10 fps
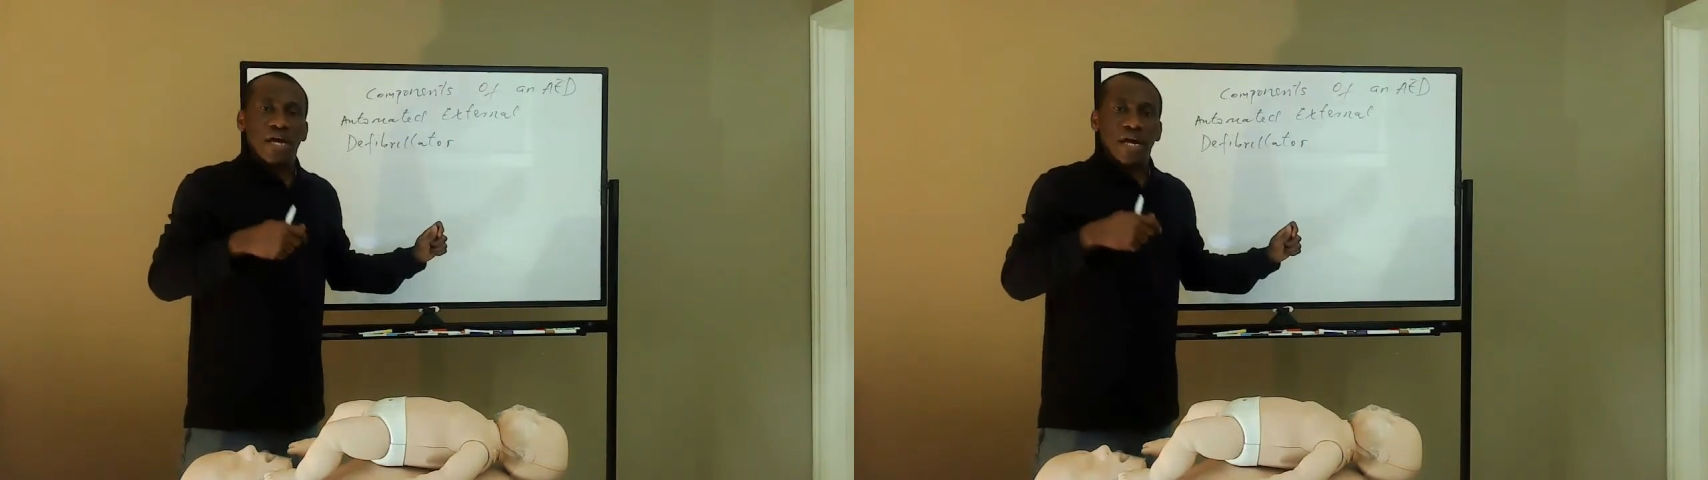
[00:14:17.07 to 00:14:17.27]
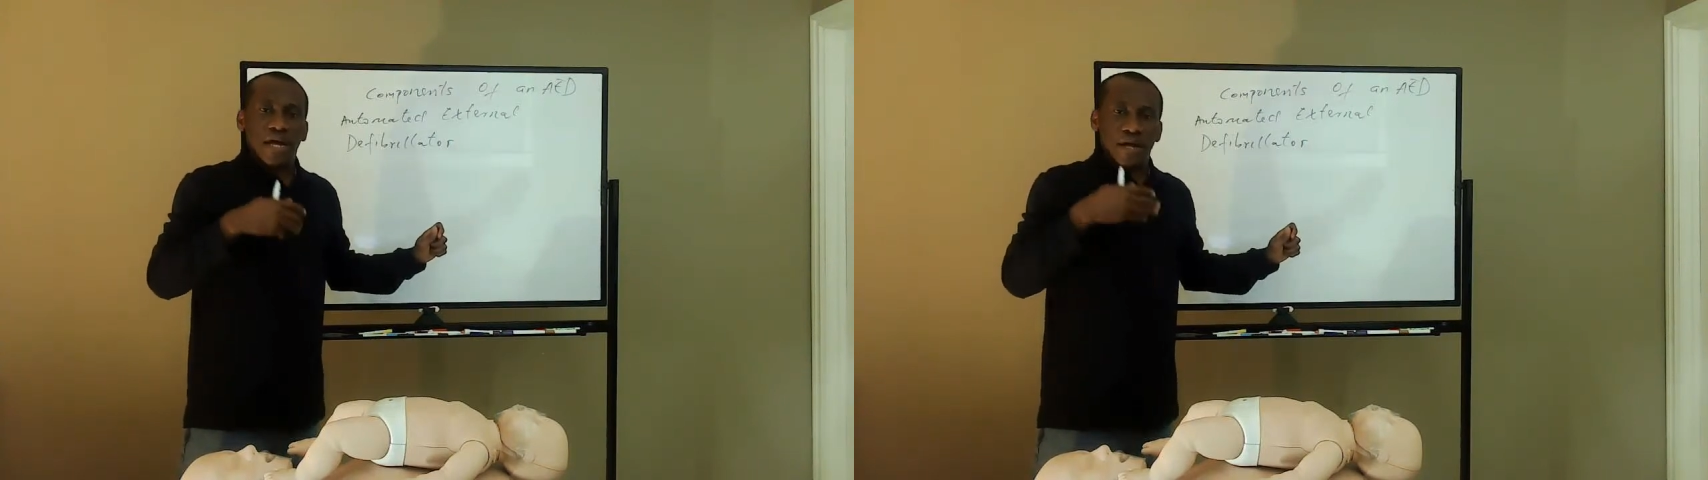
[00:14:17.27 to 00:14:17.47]

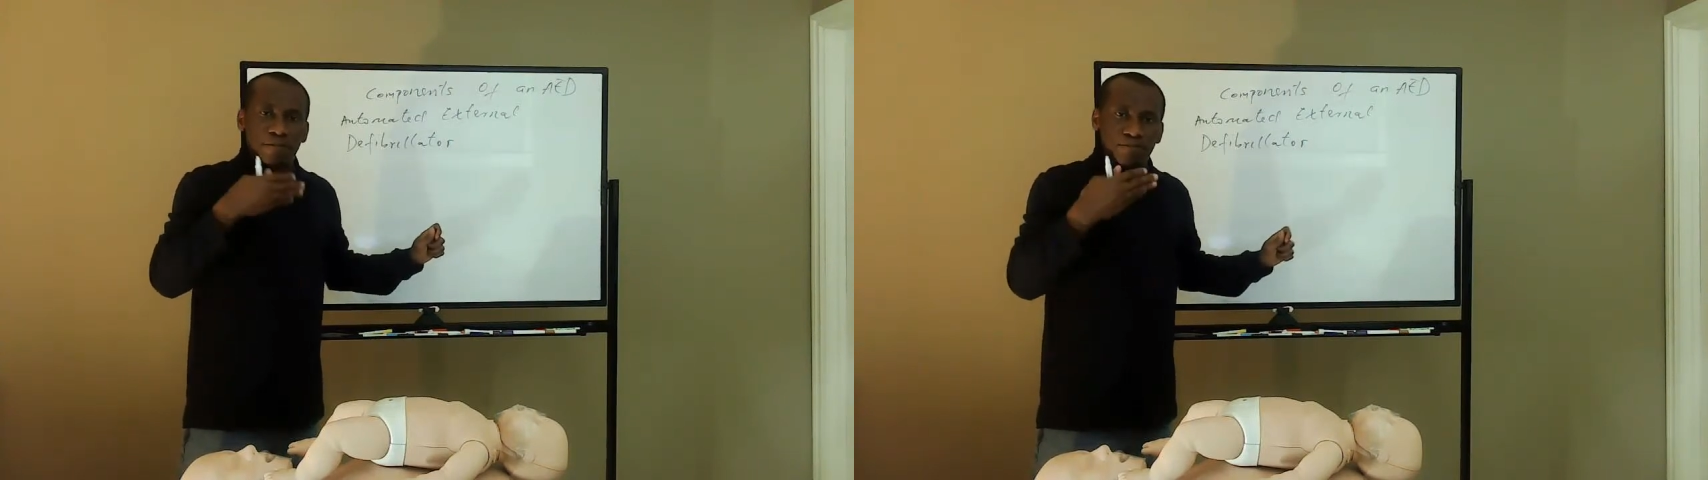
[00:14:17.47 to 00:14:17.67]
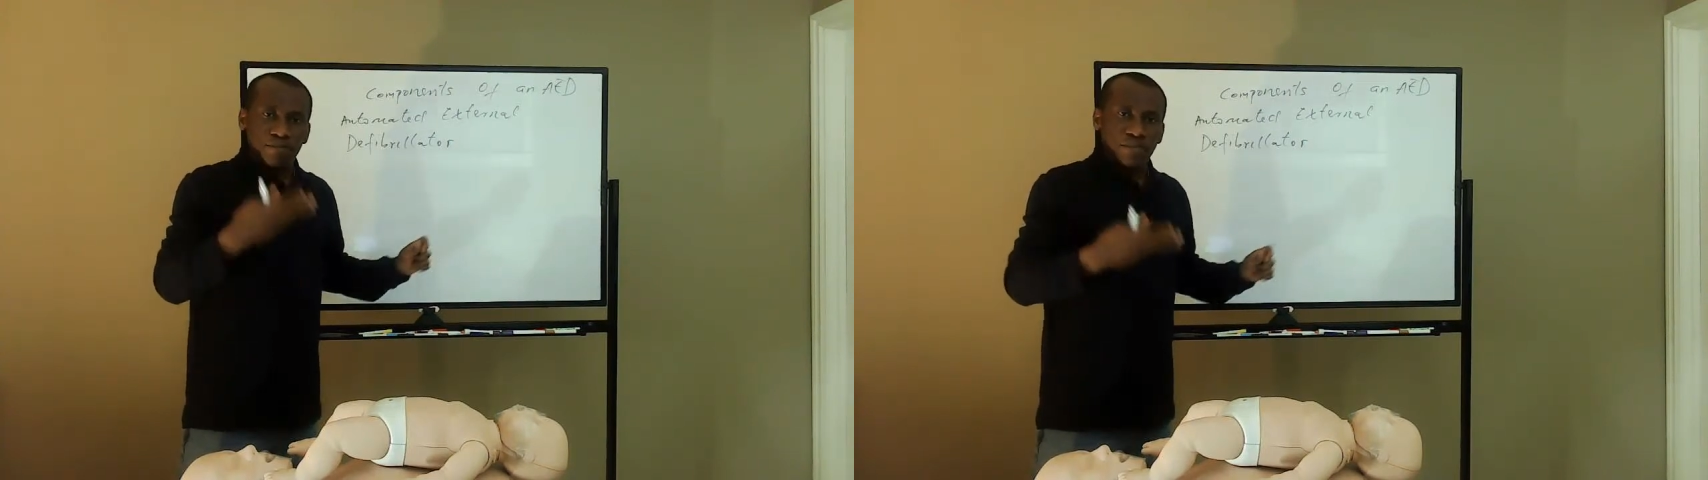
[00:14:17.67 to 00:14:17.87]

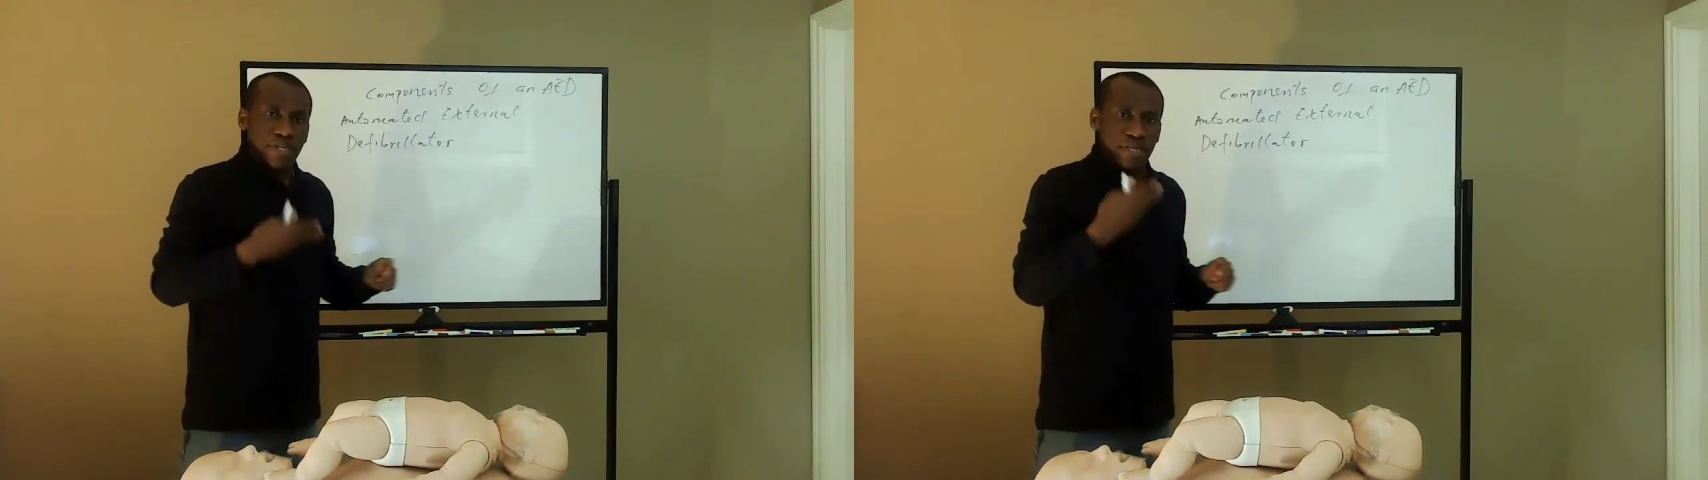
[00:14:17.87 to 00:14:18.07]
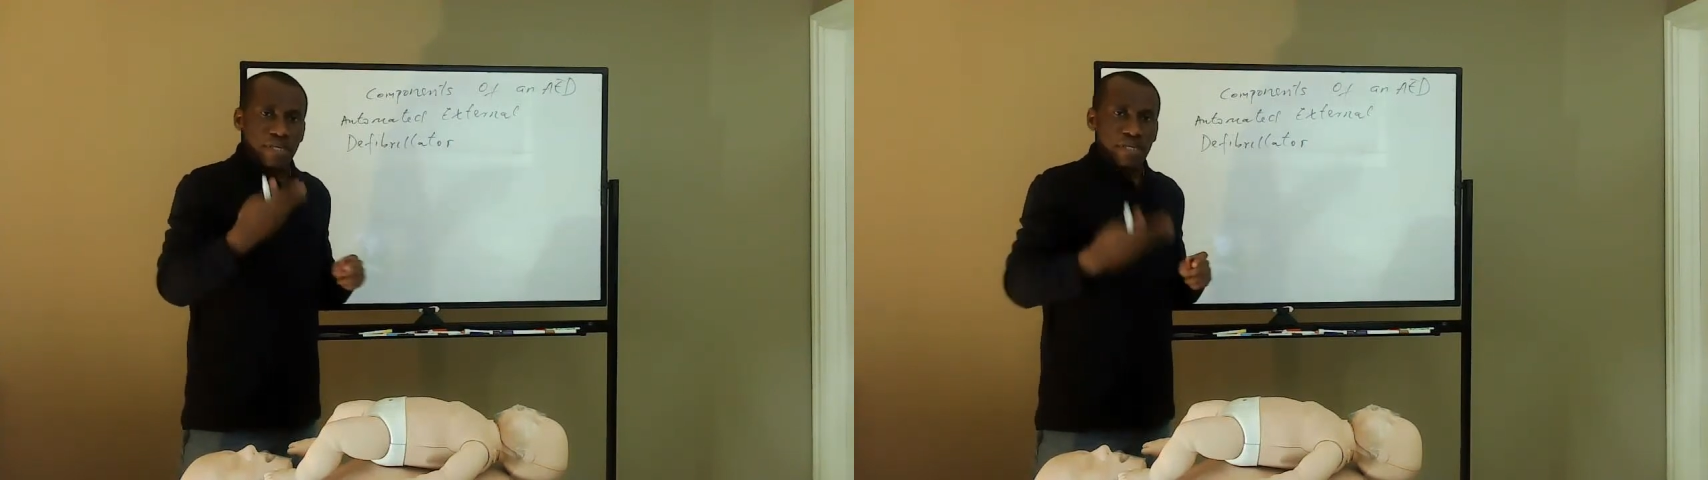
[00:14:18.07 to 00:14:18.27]

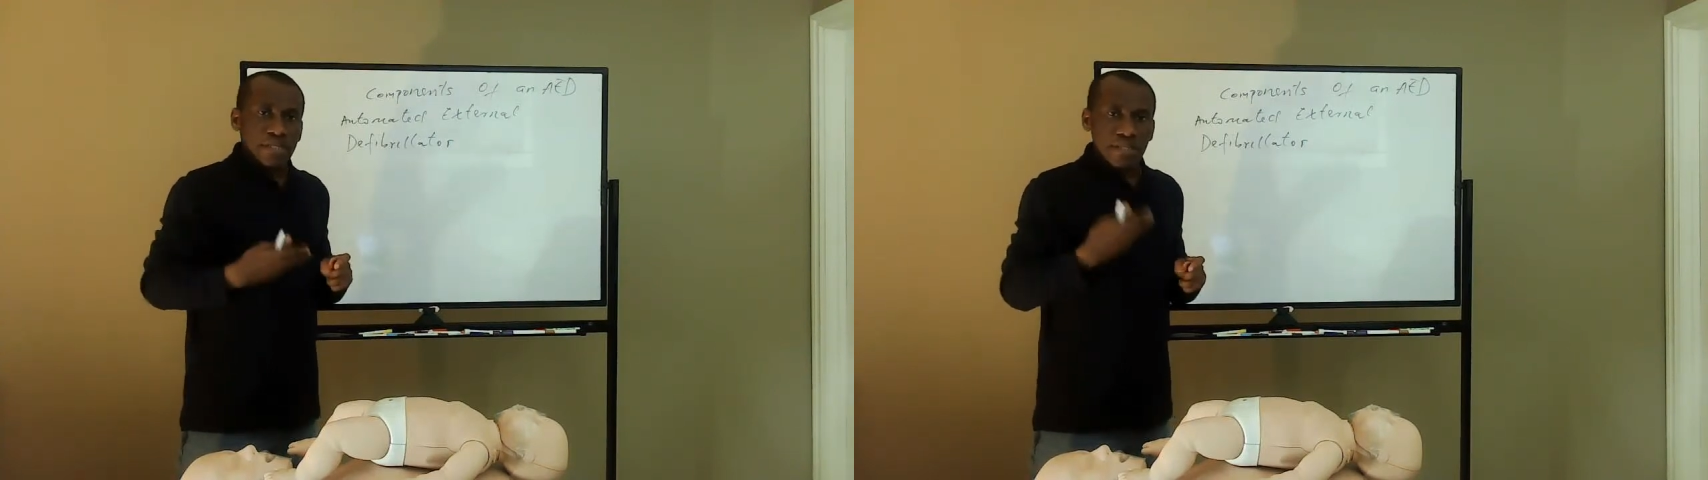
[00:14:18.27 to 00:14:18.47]
the